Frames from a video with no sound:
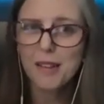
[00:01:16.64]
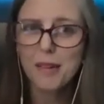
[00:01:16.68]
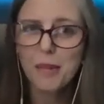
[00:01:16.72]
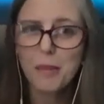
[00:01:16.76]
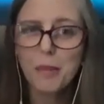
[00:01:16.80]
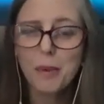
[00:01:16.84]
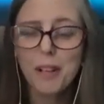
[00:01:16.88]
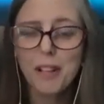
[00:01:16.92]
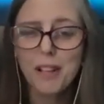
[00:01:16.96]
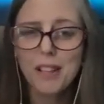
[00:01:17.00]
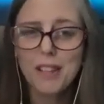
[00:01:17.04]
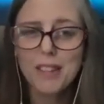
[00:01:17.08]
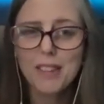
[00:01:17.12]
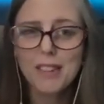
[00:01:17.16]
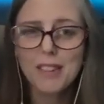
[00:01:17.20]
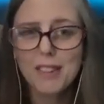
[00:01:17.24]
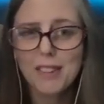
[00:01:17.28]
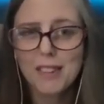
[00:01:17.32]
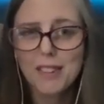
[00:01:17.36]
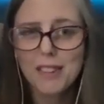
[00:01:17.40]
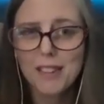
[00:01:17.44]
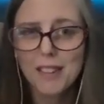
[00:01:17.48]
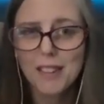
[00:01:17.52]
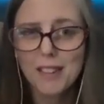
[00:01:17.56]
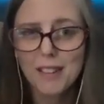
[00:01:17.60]
with
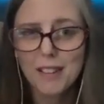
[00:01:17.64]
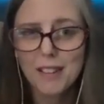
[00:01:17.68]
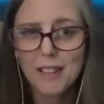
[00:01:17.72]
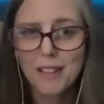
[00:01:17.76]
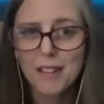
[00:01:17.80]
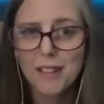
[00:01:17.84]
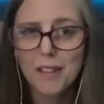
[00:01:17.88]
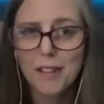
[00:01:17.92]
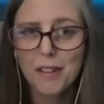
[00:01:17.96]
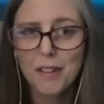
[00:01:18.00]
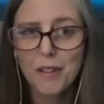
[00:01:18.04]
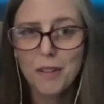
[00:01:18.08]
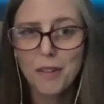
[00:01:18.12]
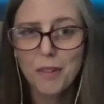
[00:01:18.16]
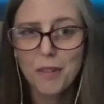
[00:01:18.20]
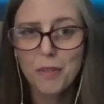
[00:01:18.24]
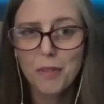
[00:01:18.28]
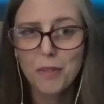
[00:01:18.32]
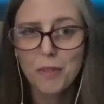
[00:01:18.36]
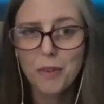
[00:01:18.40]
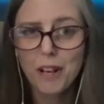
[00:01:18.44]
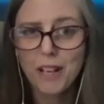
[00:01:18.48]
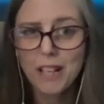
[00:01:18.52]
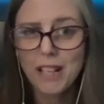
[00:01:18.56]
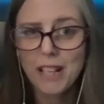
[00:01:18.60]

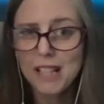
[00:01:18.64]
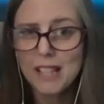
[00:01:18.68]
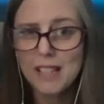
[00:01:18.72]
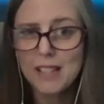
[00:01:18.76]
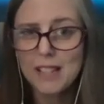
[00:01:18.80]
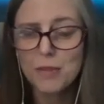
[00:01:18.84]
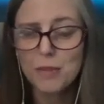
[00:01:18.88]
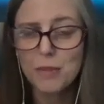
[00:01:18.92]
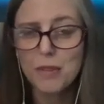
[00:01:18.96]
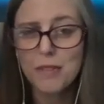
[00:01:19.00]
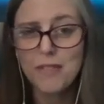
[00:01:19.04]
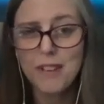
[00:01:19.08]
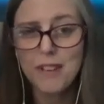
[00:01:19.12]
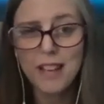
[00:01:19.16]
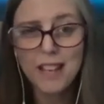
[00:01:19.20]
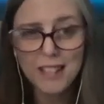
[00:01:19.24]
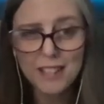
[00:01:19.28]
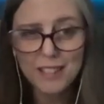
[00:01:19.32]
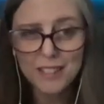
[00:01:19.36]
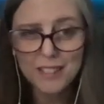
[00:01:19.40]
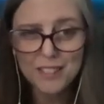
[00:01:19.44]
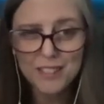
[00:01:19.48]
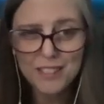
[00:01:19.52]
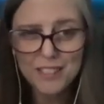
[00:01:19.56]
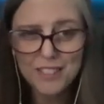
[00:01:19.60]
Freddy's
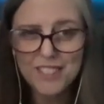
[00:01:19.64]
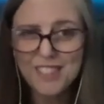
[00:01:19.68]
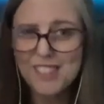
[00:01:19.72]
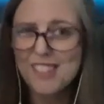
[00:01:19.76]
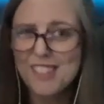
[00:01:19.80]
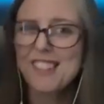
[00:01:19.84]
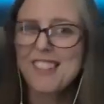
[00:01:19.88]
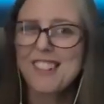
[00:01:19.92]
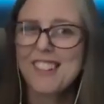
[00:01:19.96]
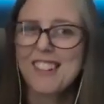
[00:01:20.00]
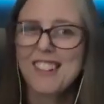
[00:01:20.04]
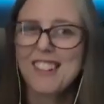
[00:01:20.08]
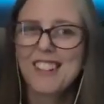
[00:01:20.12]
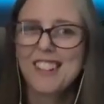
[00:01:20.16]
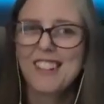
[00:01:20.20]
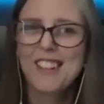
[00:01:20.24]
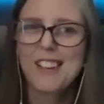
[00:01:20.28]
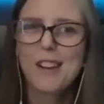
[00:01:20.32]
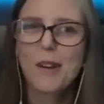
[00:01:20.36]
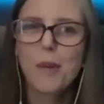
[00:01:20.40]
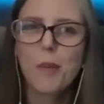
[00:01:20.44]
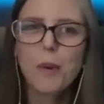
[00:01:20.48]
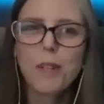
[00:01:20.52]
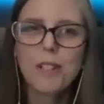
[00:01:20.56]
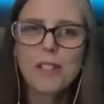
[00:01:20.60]
Revenge,
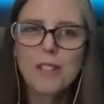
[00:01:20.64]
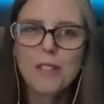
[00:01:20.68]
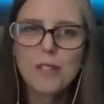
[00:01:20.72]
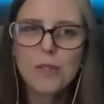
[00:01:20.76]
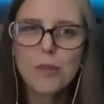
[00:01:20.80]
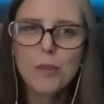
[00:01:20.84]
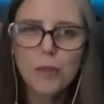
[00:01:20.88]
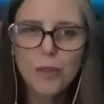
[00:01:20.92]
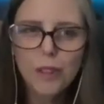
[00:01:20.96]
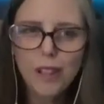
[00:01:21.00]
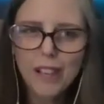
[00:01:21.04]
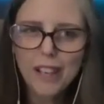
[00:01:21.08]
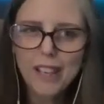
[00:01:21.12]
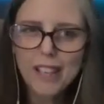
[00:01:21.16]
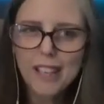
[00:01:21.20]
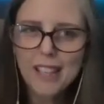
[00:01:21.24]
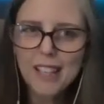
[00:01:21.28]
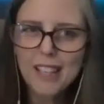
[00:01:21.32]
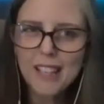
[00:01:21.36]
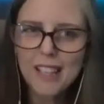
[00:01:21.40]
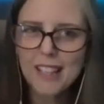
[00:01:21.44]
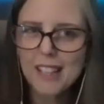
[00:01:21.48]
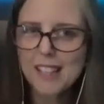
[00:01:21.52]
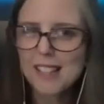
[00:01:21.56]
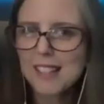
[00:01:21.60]
what did you
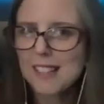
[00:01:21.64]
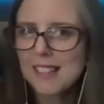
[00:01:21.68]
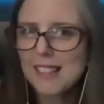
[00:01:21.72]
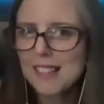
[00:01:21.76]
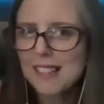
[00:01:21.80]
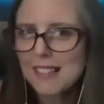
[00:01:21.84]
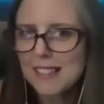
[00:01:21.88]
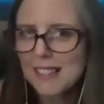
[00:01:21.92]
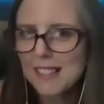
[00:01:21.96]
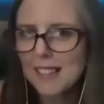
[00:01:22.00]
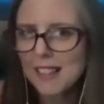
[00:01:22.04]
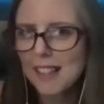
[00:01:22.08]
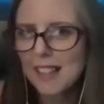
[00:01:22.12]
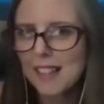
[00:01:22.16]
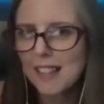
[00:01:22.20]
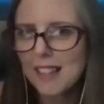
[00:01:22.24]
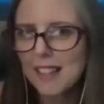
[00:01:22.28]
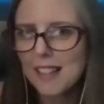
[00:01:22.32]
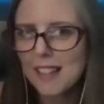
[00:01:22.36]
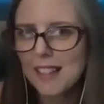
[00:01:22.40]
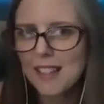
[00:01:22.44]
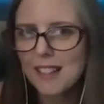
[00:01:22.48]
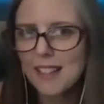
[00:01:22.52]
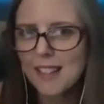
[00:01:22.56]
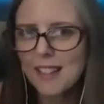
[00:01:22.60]
like and
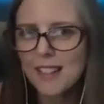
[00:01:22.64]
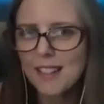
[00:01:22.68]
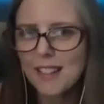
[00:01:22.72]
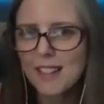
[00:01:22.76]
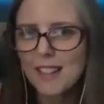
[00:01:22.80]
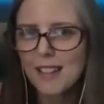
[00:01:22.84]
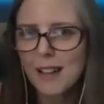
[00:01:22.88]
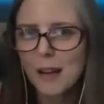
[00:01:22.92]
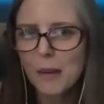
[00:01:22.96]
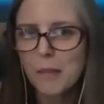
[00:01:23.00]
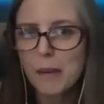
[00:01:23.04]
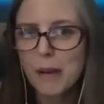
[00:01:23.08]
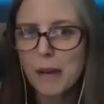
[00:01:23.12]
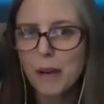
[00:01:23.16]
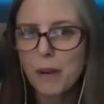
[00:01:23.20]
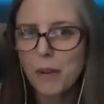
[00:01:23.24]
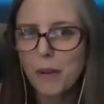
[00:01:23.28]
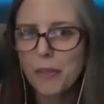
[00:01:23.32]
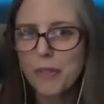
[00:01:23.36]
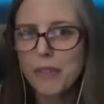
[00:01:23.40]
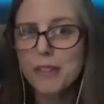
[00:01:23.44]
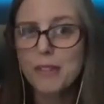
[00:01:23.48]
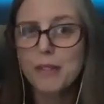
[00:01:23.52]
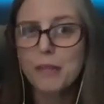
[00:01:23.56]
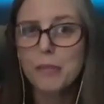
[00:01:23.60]
dislike
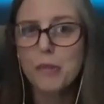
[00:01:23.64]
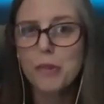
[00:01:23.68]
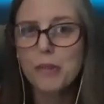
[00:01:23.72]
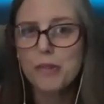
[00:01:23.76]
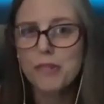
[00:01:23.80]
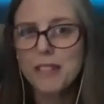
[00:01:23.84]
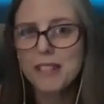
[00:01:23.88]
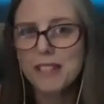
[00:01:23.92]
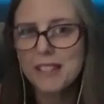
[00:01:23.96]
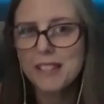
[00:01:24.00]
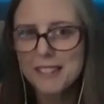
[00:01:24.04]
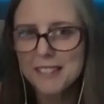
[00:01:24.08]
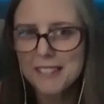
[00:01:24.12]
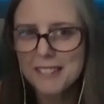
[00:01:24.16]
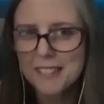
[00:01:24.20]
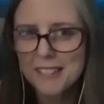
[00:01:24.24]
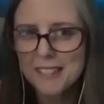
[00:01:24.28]
about this movie?